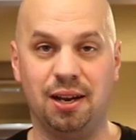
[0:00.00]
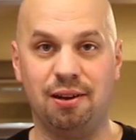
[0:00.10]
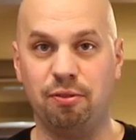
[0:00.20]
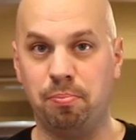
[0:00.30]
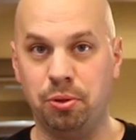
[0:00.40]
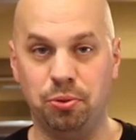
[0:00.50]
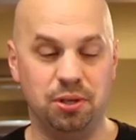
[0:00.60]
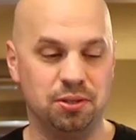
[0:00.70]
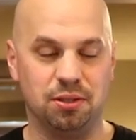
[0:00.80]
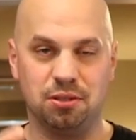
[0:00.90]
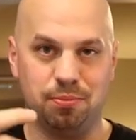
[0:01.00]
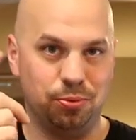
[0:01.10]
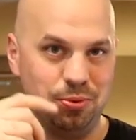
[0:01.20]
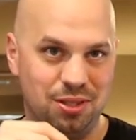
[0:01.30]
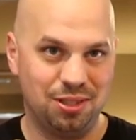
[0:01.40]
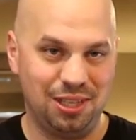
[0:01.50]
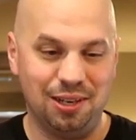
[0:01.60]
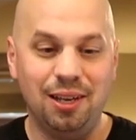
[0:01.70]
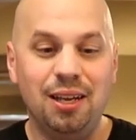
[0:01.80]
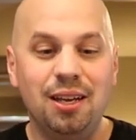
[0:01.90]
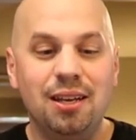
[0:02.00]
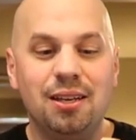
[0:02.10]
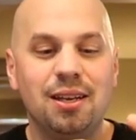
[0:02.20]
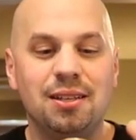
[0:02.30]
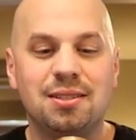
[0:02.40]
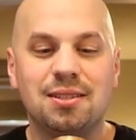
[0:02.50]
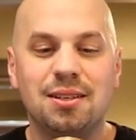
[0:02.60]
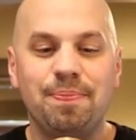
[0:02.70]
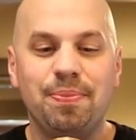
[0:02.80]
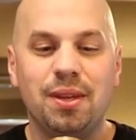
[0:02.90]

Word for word: out of a boot as long as the boot was clean. It's,